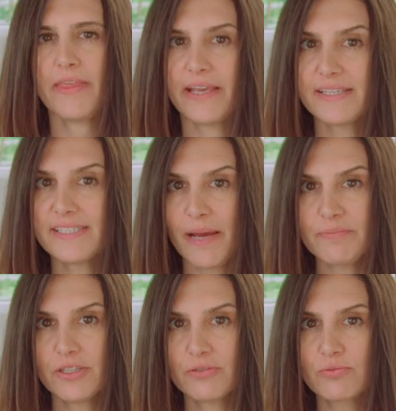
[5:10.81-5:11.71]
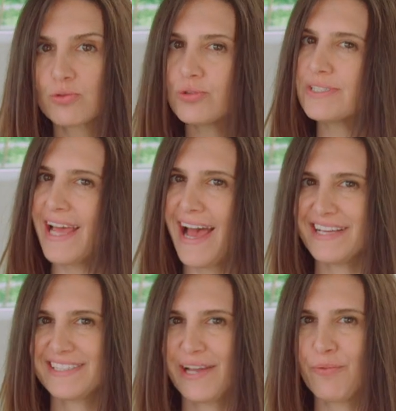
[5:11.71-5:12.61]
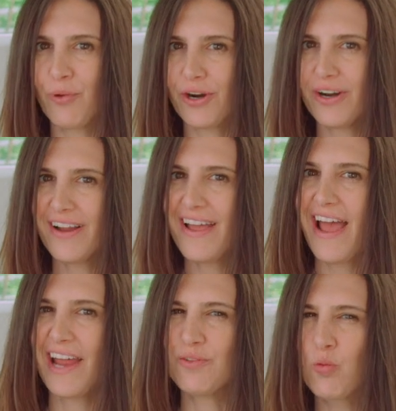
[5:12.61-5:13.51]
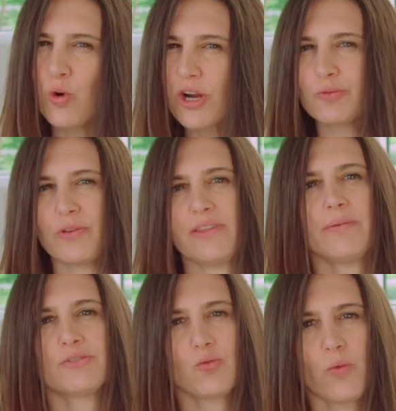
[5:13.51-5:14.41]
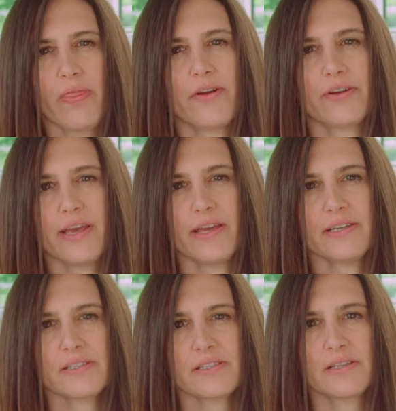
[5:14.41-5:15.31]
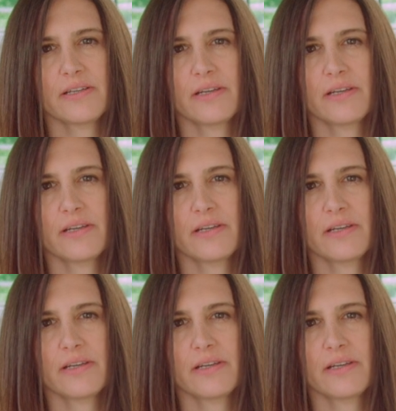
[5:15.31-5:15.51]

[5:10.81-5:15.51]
They accepted the rules as they were and worked with them to win their case.